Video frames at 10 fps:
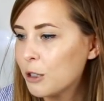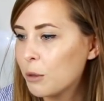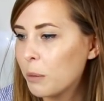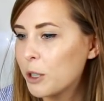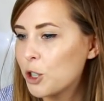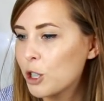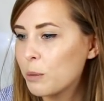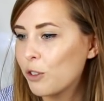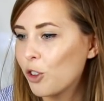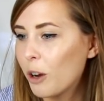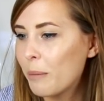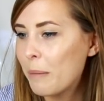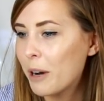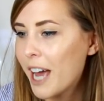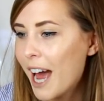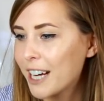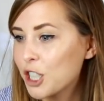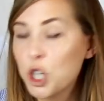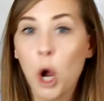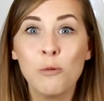Probably just before I met my
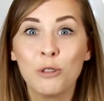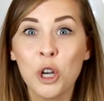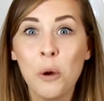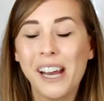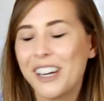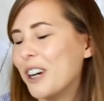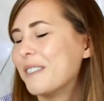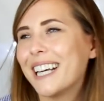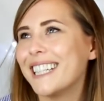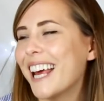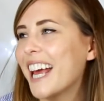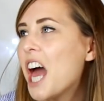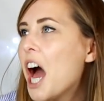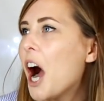ex. Don't do it! No, I'm kidding.